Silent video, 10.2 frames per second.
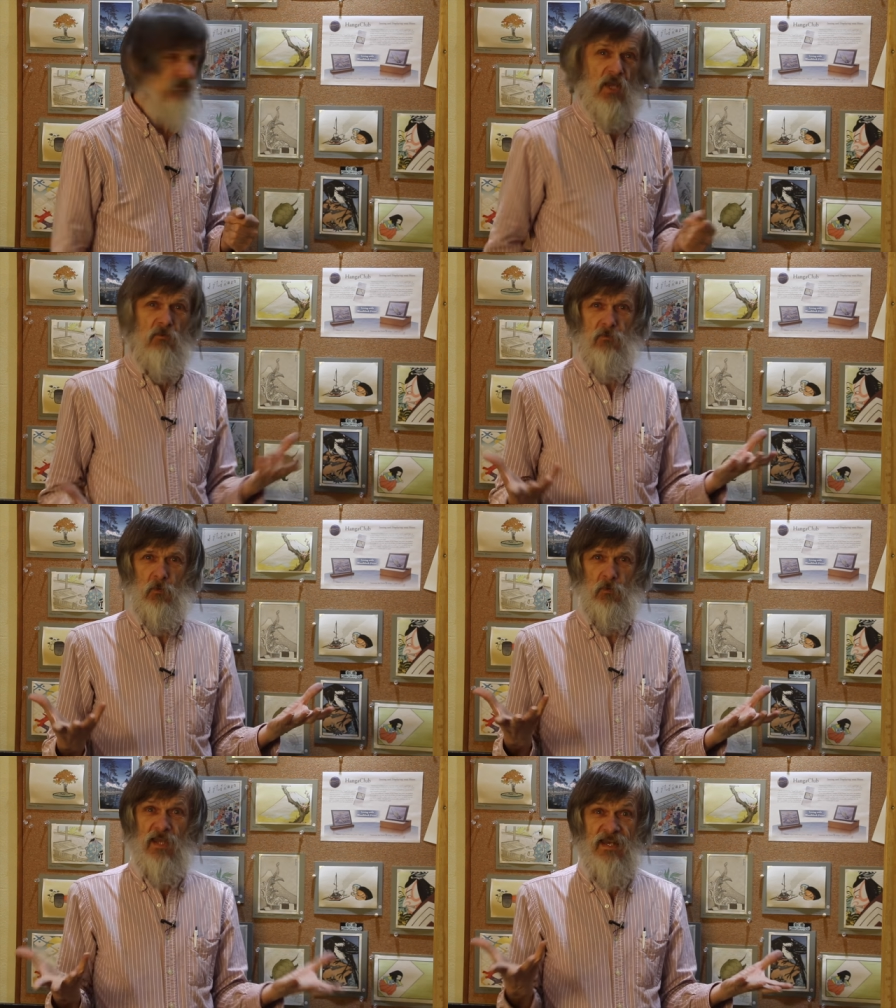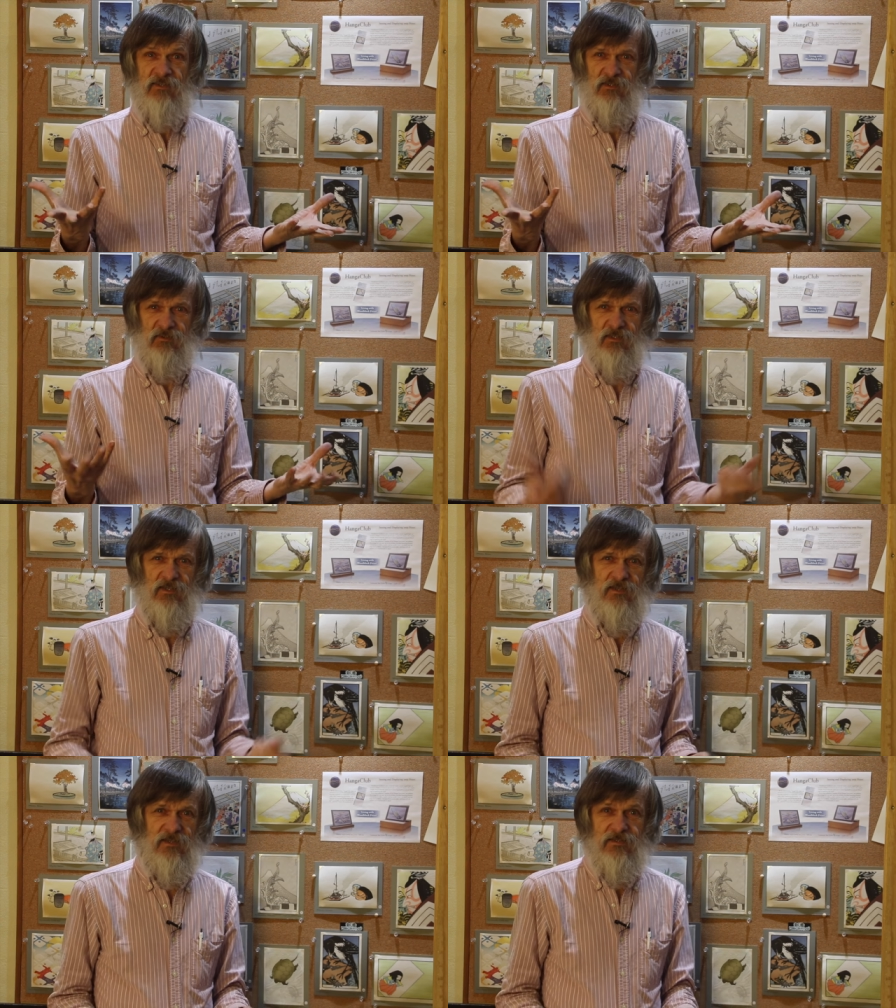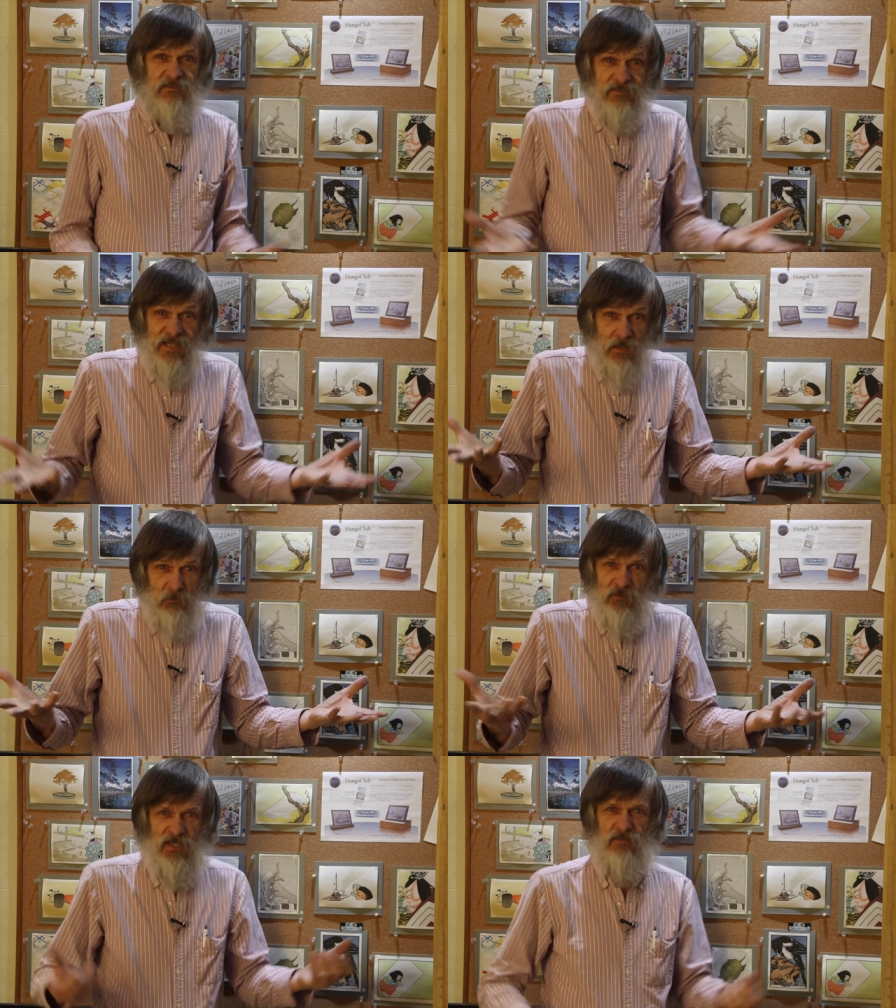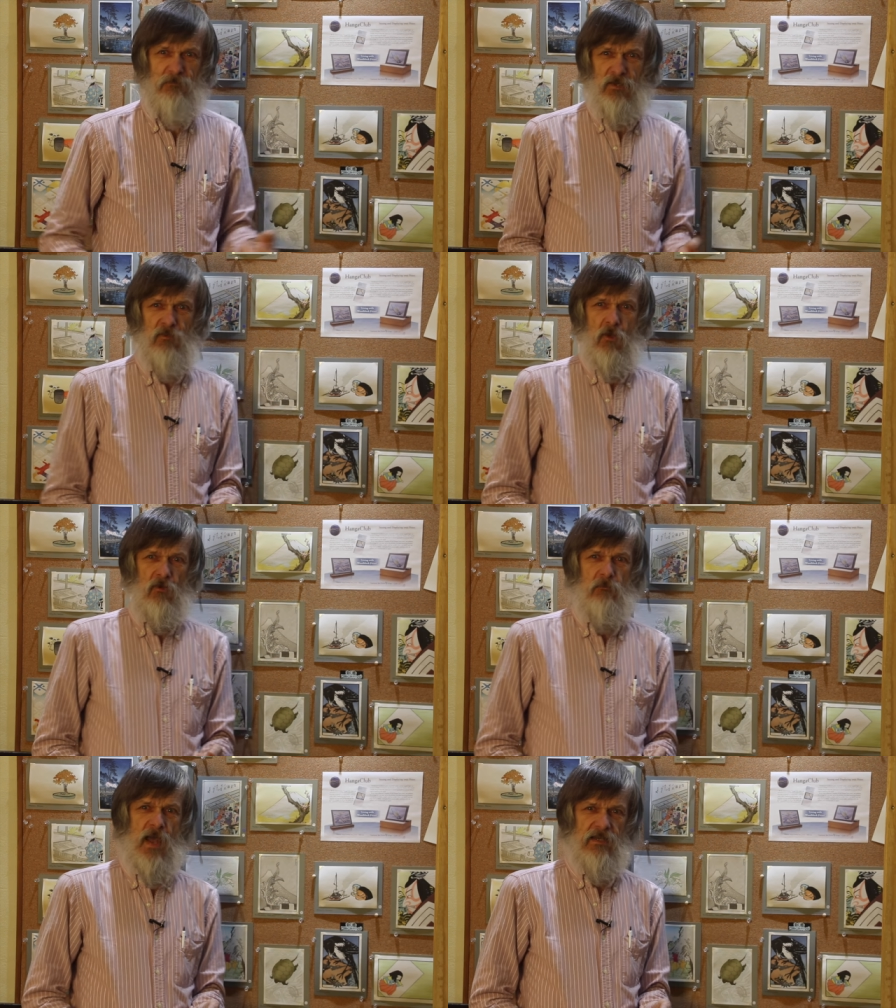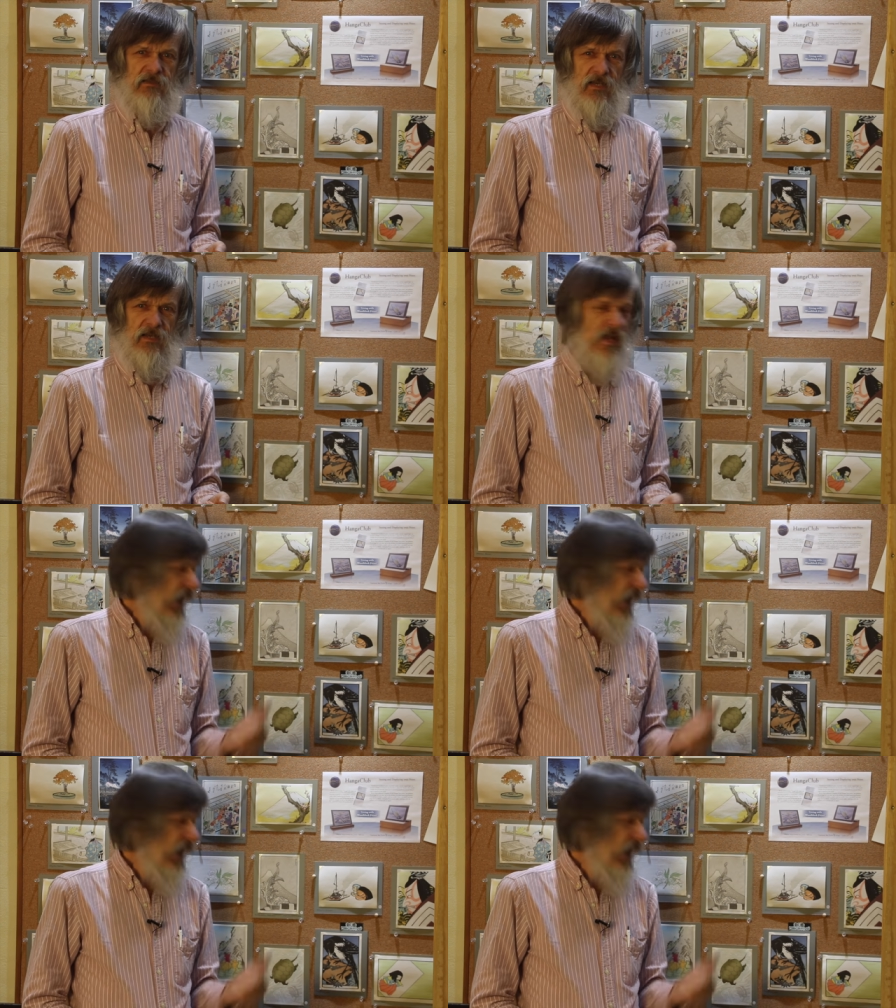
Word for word: Telephoto lenses? Cameras hadn't even been thought of back then.